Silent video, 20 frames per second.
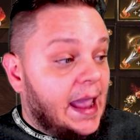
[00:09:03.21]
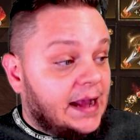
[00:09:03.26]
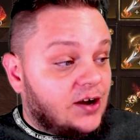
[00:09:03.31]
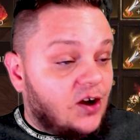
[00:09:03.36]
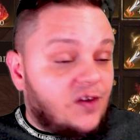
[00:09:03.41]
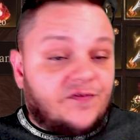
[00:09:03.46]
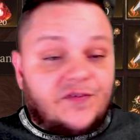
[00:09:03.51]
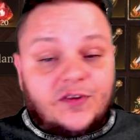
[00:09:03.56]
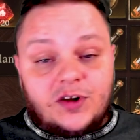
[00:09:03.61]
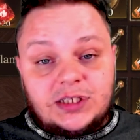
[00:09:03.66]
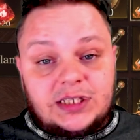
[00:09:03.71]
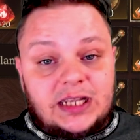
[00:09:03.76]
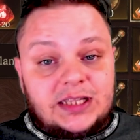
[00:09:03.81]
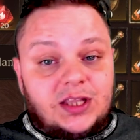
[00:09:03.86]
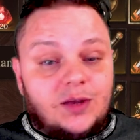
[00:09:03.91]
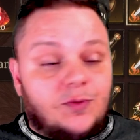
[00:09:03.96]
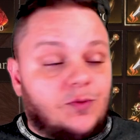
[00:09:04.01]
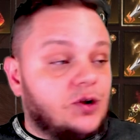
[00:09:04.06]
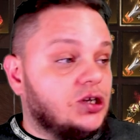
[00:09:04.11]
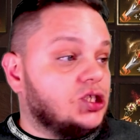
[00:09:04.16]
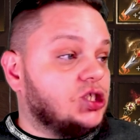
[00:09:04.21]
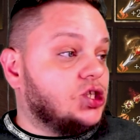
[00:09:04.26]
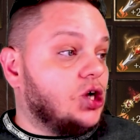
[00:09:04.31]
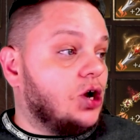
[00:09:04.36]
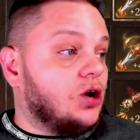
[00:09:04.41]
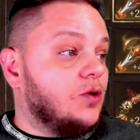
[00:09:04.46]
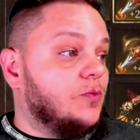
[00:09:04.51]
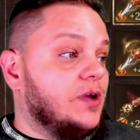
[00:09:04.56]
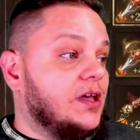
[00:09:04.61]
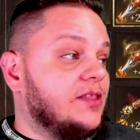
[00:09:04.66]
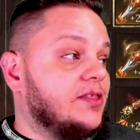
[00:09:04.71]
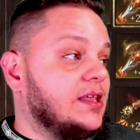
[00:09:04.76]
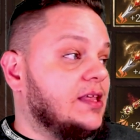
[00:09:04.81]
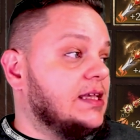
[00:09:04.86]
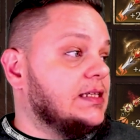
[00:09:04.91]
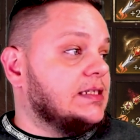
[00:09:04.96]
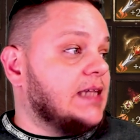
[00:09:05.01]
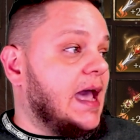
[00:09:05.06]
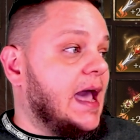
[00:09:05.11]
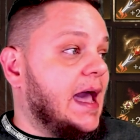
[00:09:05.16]
our first set that we're going to start with
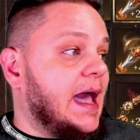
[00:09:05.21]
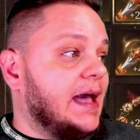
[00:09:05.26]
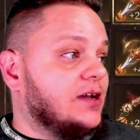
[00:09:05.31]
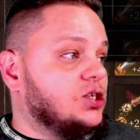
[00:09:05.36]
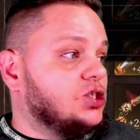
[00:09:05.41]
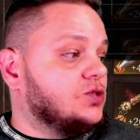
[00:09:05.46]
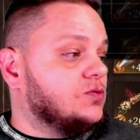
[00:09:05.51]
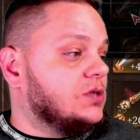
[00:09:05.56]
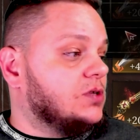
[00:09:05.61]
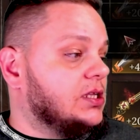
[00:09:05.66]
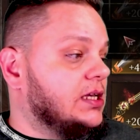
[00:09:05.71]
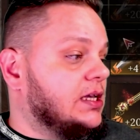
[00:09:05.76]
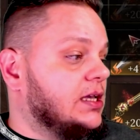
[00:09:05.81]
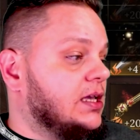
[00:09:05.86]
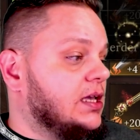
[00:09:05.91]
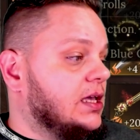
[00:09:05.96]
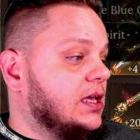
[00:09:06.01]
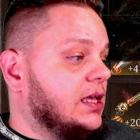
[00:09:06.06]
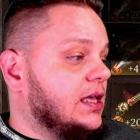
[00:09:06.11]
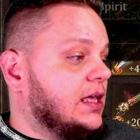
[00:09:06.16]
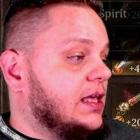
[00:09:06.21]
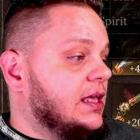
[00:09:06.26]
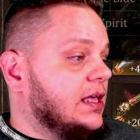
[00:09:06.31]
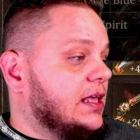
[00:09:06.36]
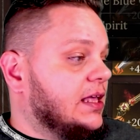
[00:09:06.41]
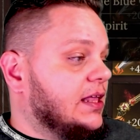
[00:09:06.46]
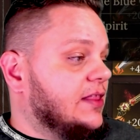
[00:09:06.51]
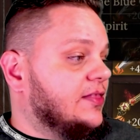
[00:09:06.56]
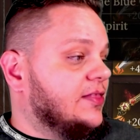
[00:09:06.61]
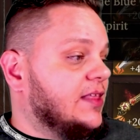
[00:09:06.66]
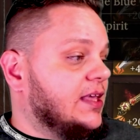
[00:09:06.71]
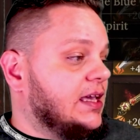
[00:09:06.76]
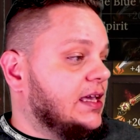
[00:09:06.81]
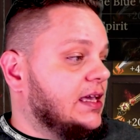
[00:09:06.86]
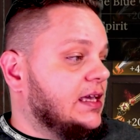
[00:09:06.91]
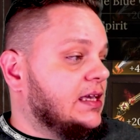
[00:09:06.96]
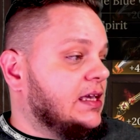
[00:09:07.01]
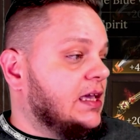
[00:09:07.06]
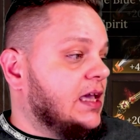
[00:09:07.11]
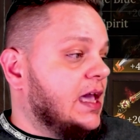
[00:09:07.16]
is actually
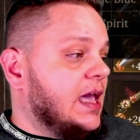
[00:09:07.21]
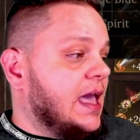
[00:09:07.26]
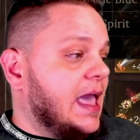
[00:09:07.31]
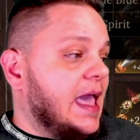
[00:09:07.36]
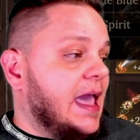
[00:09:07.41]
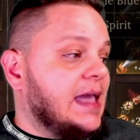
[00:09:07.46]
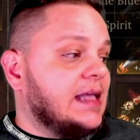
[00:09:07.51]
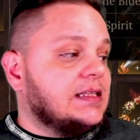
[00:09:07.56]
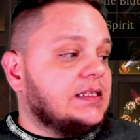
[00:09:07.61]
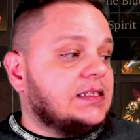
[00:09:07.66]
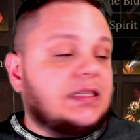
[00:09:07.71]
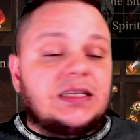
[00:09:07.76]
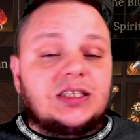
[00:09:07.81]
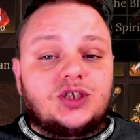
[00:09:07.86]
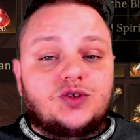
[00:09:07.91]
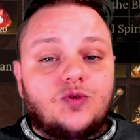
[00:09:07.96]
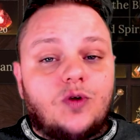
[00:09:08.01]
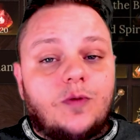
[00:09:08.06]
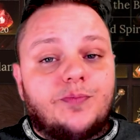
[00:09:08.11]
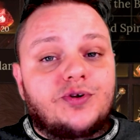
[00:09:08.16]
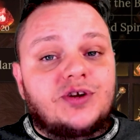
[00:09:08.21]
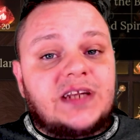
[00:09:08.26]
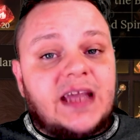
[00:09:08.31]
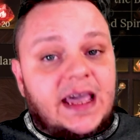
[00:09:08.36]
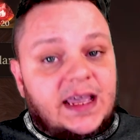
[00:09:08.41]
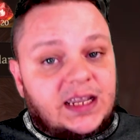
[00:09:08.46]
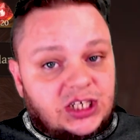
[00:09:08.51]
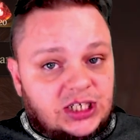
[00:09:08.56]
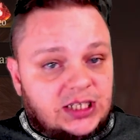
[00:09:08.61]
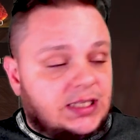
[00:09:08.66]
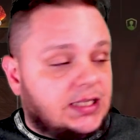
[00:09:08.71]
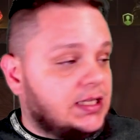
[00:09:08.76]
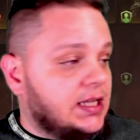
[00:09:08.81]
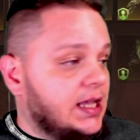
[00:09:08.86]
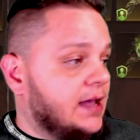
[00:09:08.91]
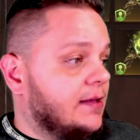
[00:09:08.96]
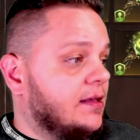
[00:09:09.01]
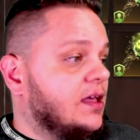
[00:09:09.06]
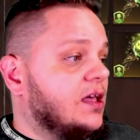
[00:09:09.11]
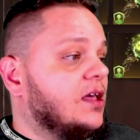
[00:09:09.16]
the Ancestral Protection
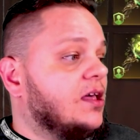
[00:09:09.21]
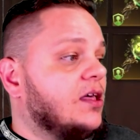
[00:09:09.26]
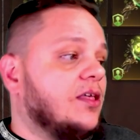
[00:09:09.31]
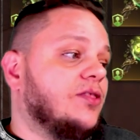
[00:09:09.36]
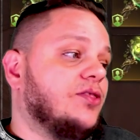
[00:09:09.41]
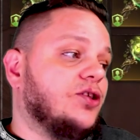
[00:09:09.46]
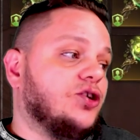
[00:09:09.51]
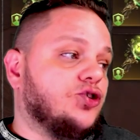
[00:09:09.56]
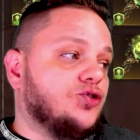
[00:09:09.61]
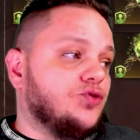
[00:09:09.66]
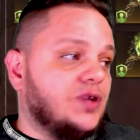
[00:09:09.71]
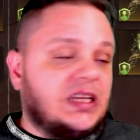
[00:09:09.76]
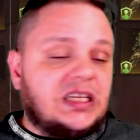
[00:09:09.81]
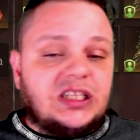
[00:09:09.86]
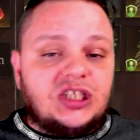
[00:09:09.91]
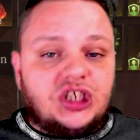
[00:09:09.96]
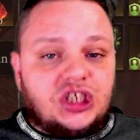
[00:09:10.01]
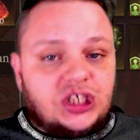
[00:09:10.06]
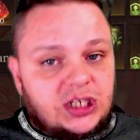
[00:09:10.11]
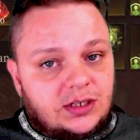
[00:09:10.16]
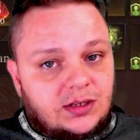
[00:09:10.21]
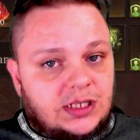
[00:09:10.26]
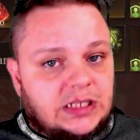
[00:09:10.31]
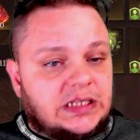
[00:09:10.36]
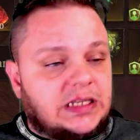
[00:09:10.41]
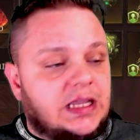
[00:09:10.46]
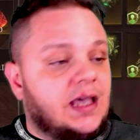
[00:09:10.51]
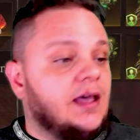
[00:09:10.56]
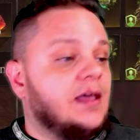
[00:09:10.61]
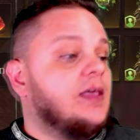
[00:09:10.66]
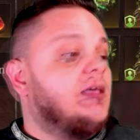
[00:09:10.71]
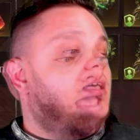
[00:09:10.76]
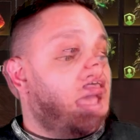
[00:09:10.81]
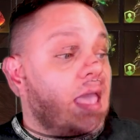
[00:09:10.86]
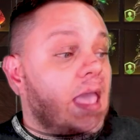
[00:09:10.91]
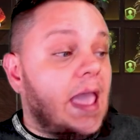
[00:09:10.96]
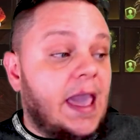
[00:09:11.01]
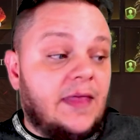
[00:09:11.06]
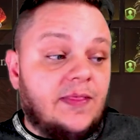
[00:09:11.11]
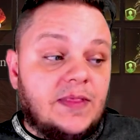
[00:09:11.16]
set, the Green Shield set.
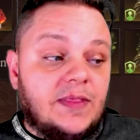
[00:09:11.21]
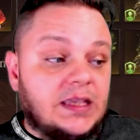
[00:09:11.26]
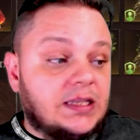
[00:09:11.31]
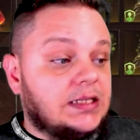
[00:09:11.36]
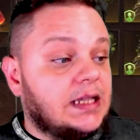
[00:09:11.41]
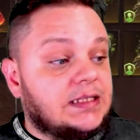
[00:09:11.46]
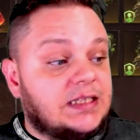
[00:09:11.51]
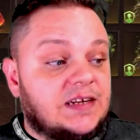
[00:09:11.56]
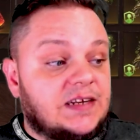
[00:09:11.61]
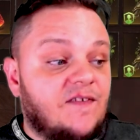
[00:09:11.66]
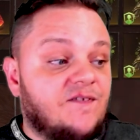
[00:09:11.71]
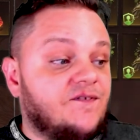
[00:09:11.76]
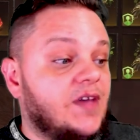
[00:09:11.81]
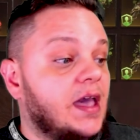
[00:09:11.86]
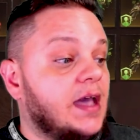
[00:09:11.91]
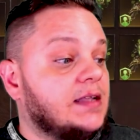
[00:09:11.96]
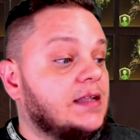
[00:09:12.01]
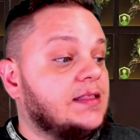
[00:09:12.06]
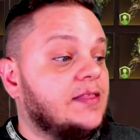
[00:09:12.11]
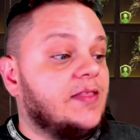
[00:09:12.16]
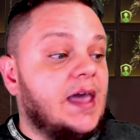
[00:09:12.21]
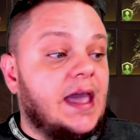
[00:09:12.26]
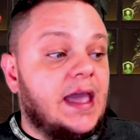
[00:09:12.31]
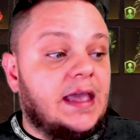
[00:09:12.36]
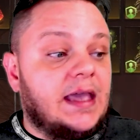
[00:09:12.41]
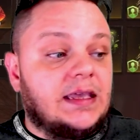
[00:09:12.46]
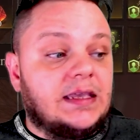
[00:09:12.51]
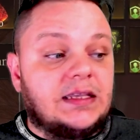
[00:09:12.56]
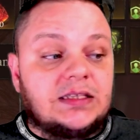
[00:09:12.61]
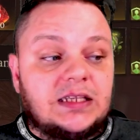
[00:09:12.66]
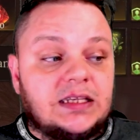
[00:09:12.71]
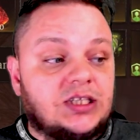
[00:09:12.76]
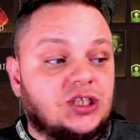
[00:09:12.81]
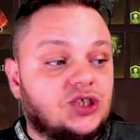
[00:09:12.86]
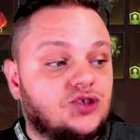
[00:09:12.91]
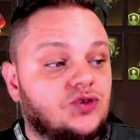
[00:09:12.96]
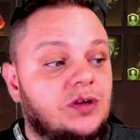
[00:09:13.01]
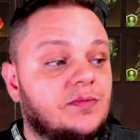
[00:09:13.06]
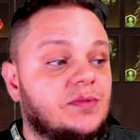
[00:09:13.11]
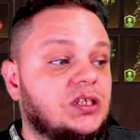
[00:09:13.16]
And this has an effect that is
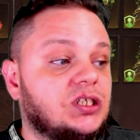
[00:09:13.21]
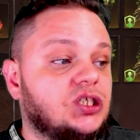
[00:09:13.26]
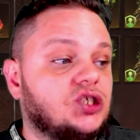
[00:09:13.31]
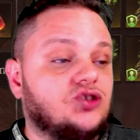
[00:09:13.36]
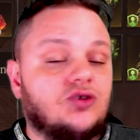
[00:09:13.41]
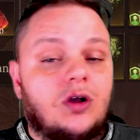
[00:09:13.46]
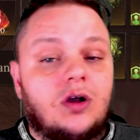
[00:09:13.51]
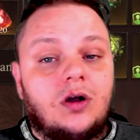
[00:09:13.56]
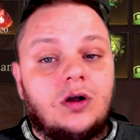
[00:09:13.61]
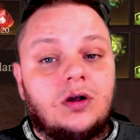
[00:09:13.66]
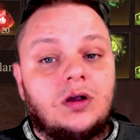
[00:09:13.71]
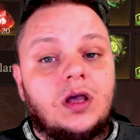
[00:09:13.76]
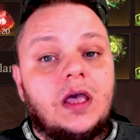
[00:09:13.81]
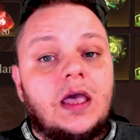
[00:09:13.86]
extremely strong.